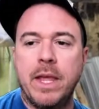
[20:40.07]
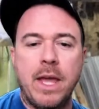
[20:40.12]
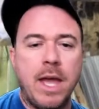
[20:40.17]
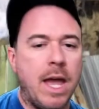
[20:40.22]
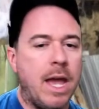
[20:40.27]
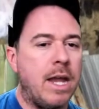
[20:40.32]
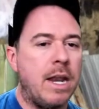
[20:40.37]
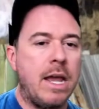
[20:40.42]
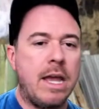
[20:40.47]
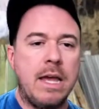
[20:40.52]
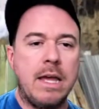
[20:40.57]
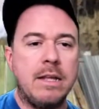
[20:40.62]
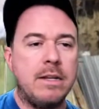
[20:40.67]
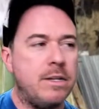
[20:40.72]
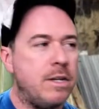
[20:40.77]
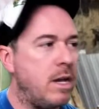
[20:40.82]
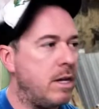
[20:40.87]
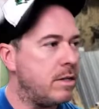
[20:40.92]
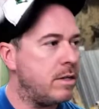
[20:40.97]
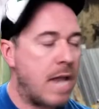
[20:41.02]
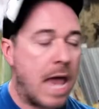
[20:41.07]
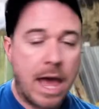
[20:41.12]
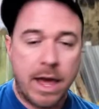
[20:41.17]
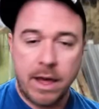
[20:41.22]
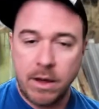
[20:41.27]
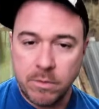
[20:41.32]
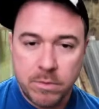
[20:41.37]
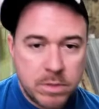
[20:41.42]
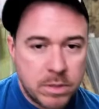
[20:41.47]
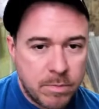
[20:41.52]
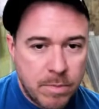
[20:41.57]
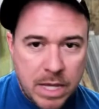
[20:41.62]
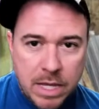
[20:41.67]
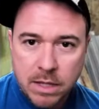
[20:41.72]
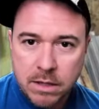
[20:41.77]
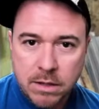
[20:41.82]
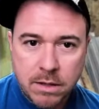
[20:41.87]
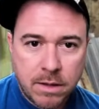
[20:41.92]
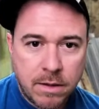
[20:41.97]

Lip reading: And it just helps me.